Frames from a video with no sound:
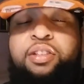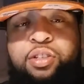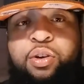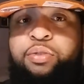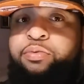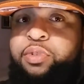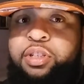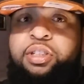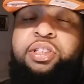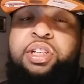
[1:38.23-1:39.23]
So
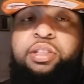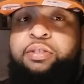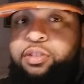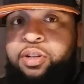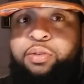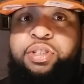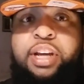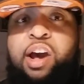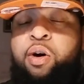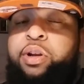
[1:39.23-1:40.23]
she
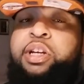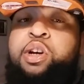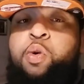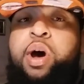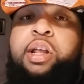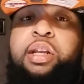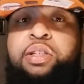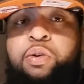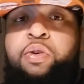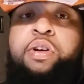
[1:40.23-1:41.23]
got all the good
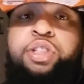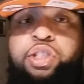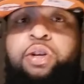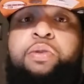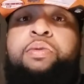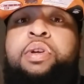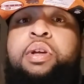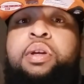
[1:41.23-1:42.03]
qualities on her show